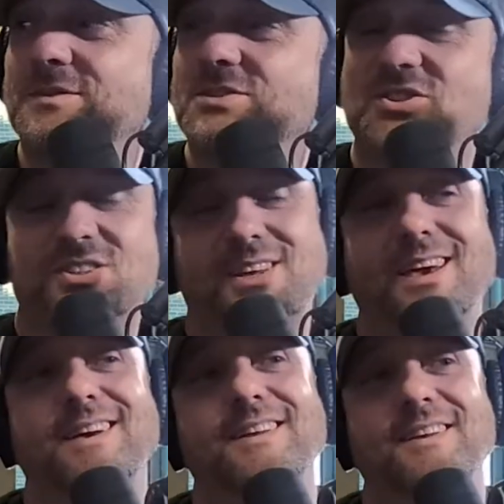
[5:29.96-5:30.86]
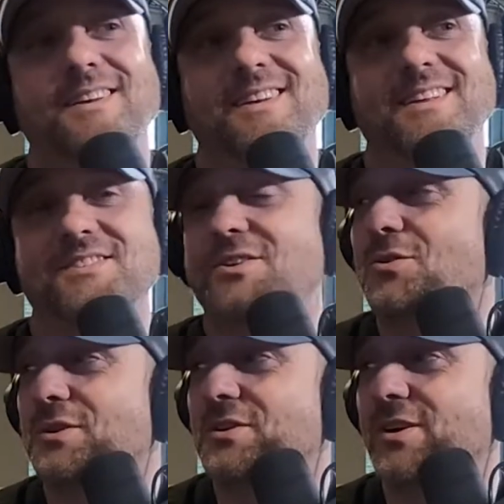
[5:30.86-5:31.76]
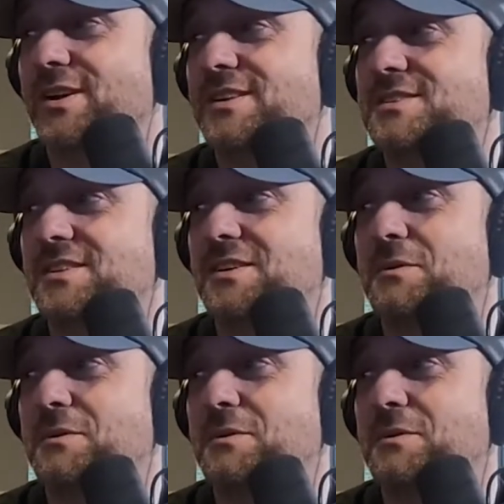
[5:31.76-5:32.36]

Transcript: scan its own ingredients and come